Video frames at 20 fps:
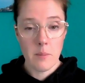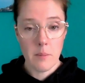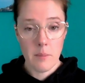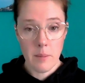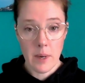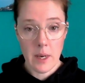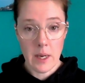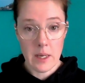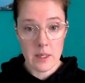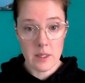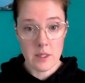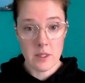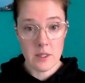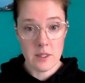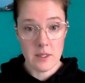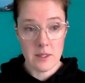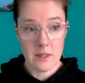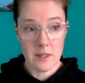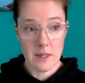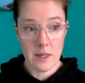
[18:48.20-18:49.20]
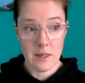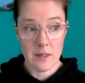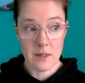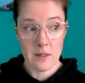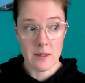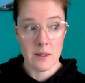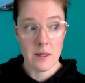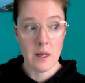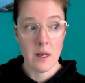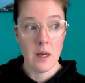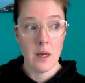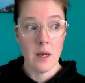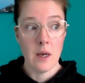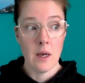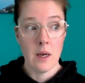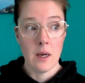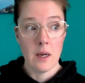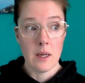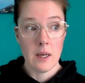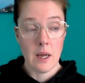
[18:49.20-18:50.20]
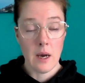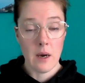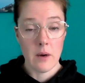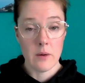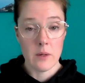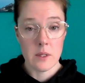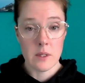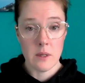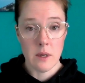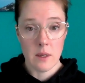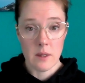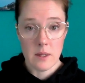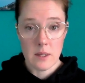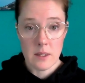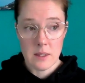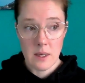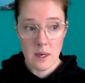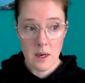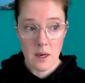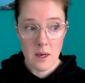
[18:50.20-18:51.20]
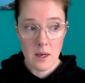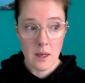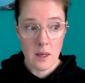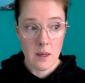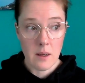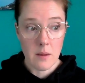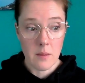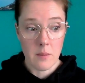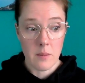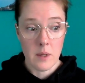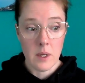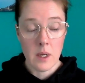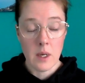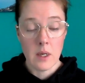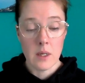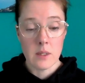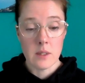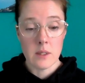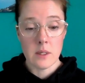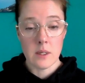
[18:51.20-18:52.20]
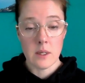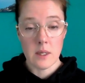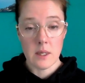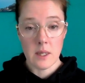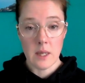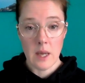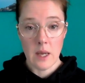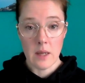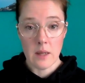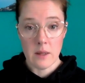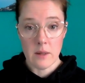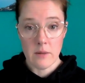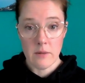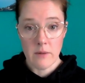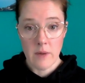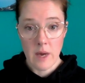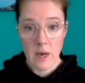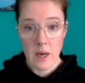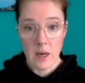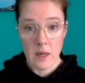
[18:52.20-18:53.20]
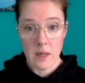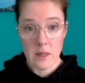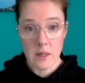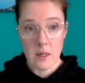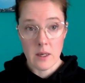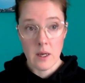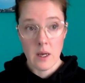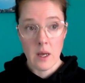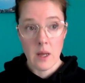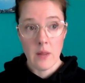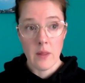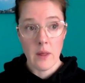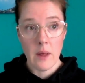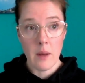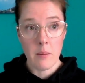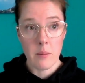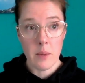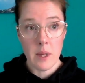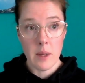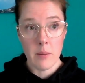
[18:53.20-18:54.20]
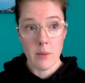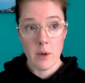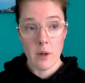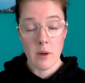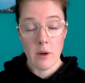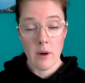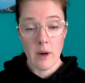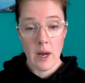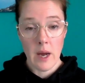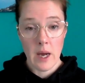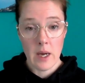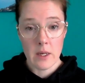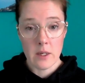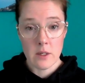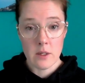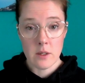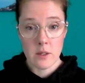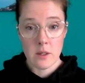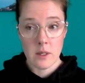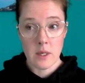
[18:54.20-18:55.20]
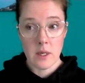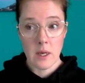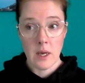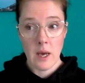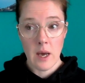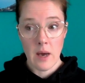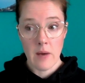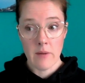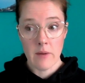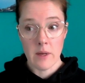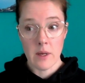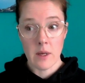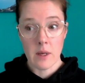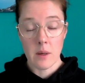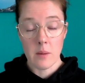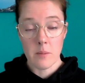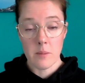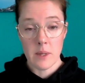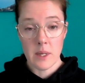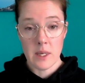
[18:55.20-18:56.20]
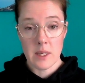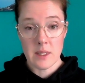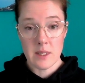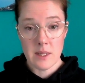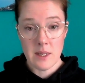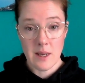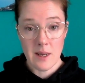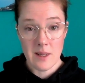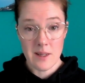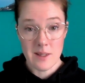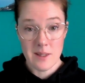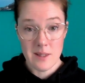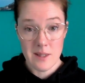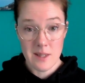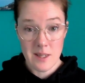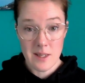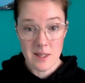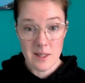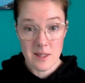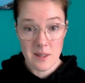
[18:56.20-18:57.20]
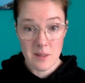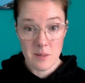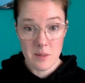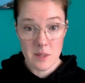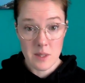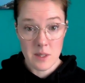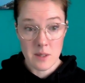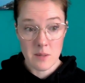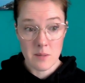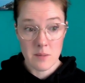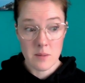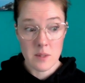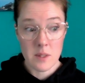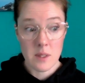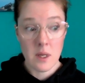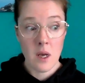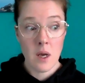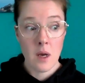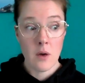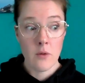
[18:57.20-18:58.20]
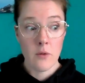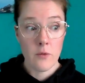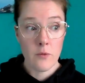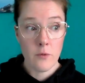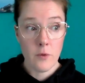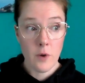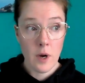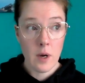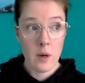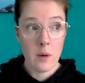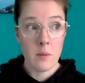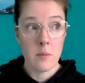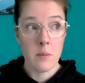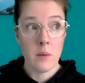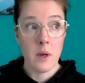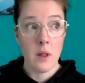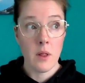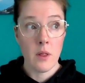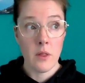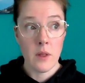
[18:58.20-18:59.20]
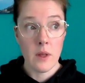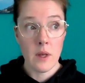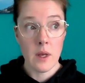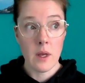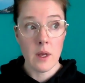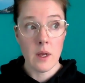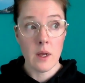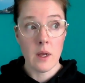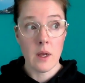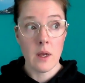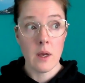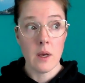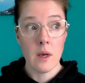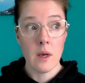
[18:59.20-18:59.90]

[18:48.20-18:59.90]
But she says, now is not the time to negate the fact that people are actually having PTSD symptoms from the